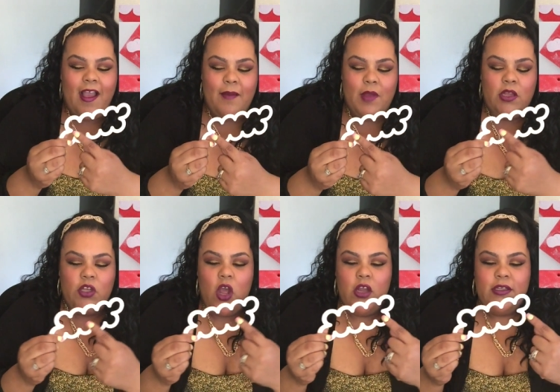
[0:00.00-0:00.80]
um,
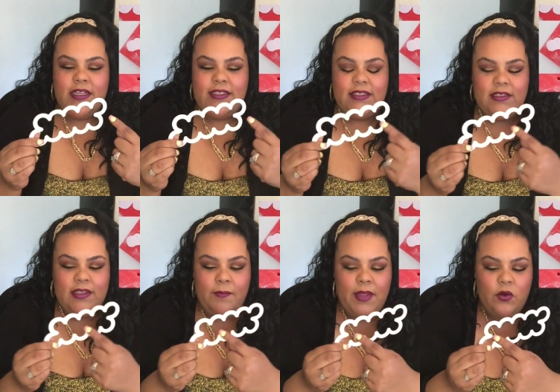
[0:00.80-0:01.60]
along this
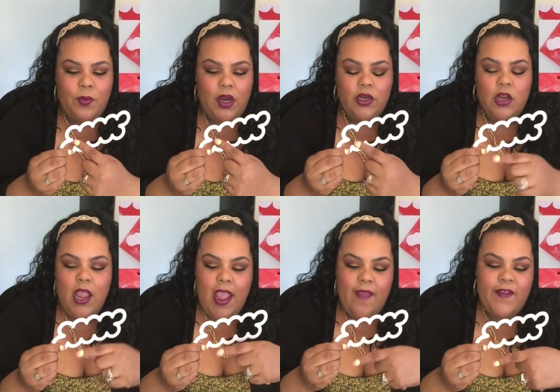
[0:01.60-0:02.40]
the middle part,
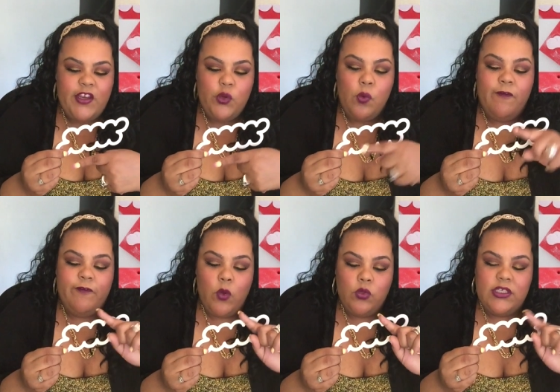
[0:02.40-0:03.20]
and then you will
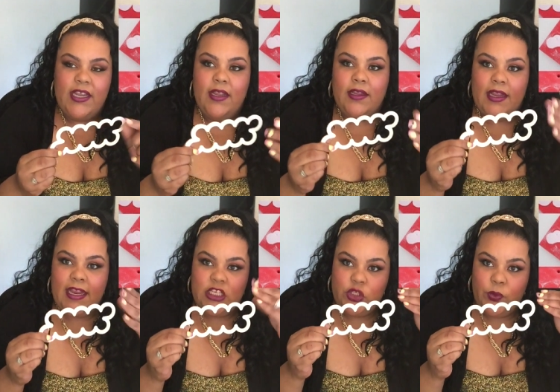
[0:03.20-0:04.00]
fold it
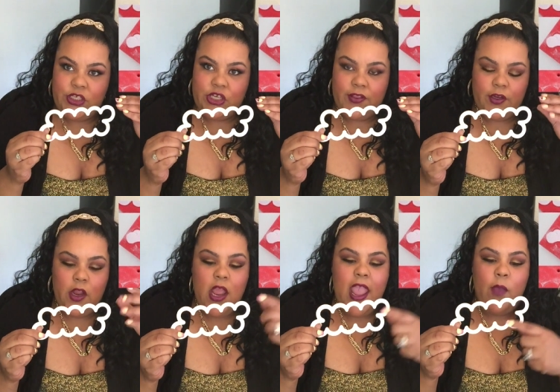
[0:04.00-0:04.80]
into each
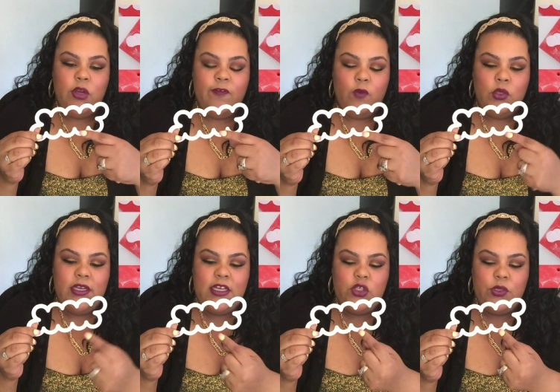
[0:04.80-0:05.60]
other. And when you fold
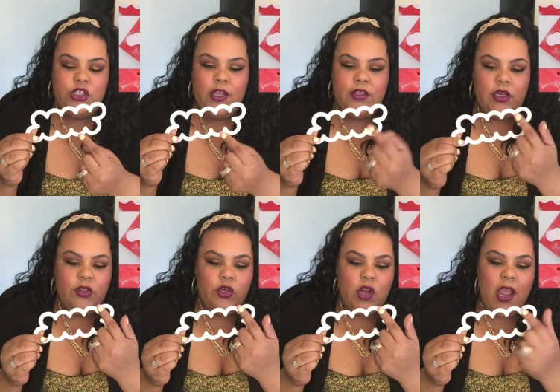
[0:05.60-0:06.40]
it into each other,
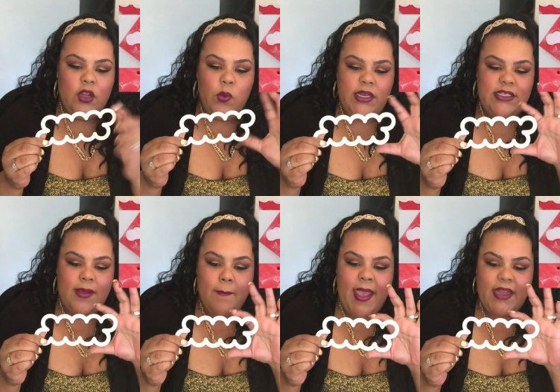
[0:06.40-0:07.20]
they're not going
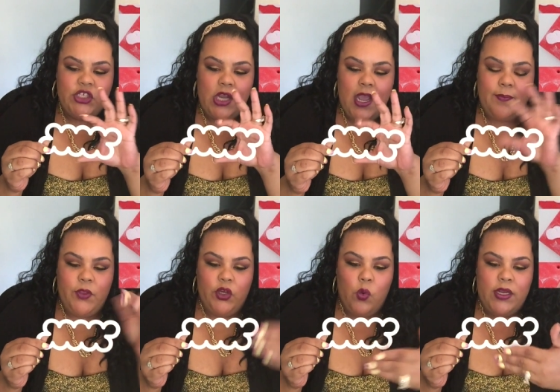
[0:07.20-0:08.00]
to match up.
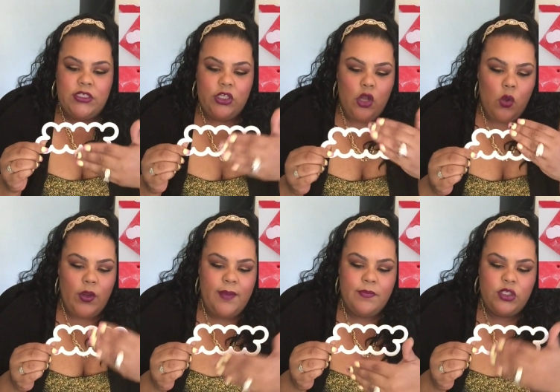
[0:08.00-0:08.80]
They're going to go
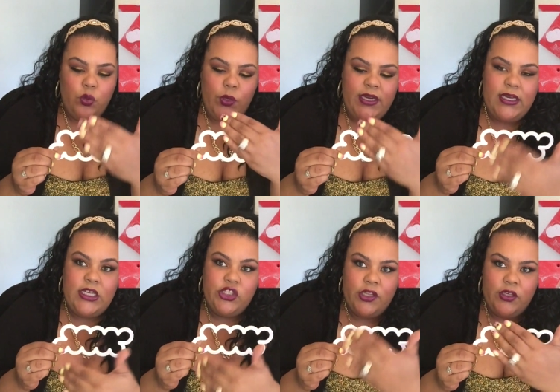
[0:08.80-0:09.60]
in between
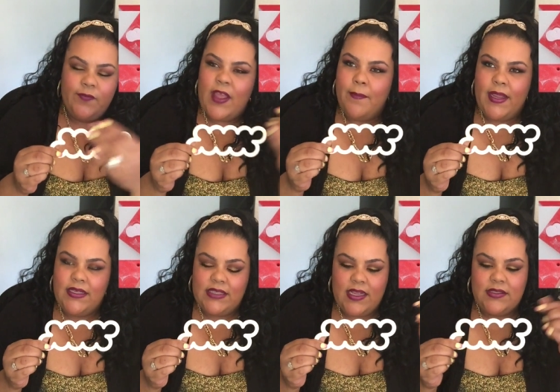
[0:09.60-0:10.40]
each other, if that
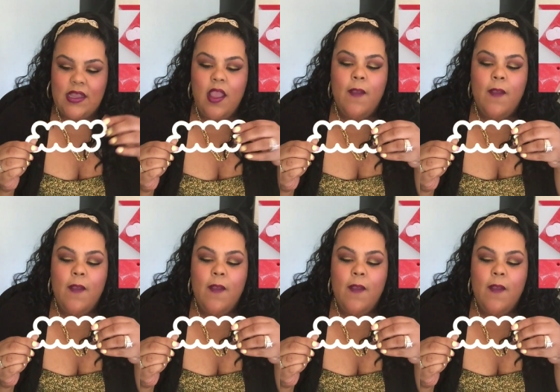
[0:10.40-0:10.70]
makes sense.